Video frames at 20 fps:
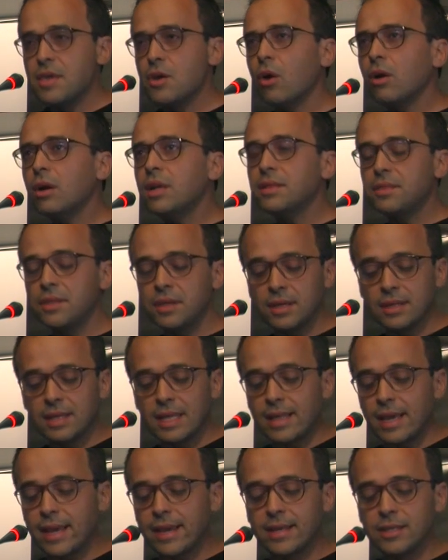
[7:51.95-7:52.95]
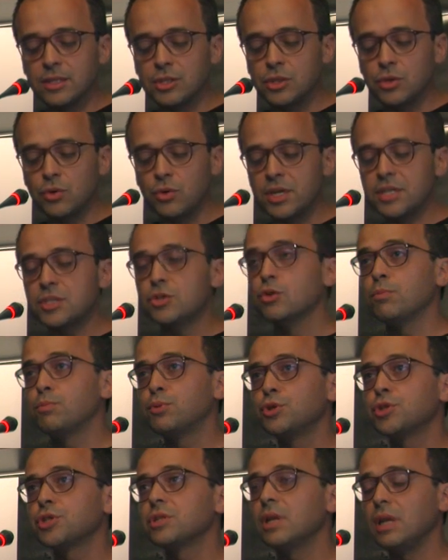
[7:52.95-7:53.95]
The only thing that I can do is
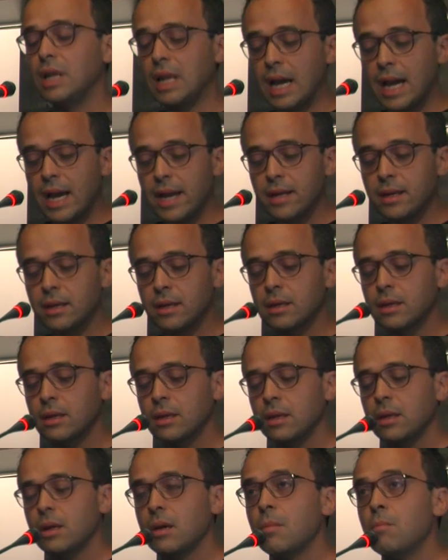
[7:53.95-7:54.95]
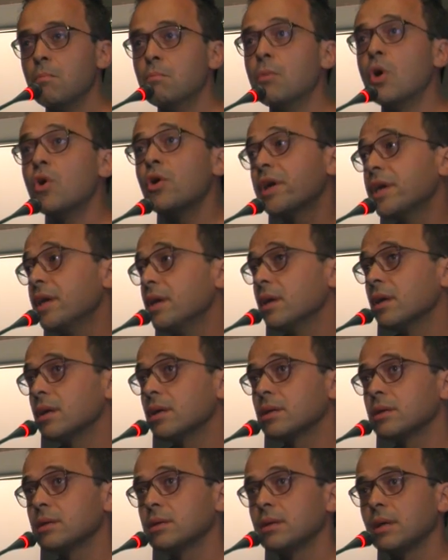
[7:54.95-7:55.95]
to push the line more
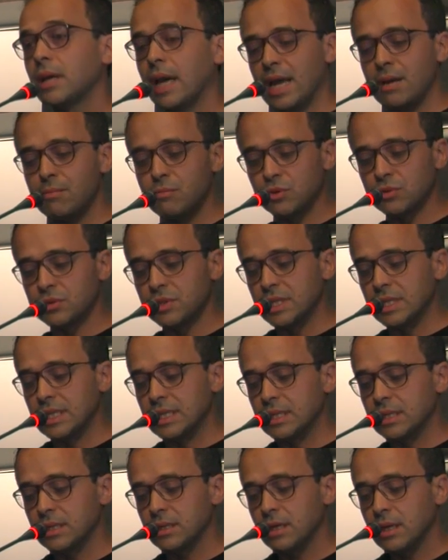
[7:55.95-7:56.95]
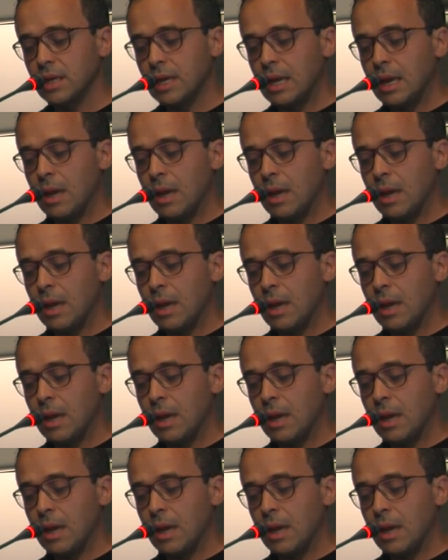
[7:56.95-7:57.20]
here and more there.